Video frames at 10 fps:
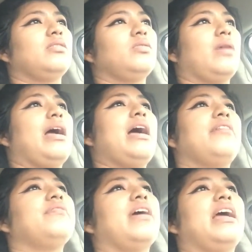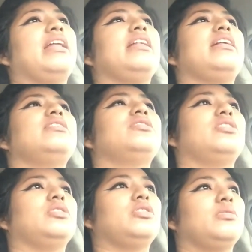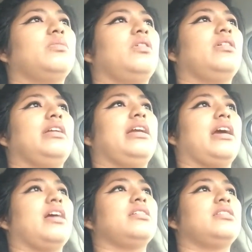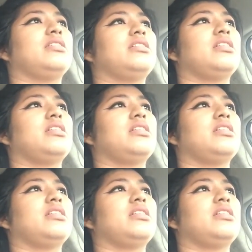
Do I have anything to do tomorrow? Yes,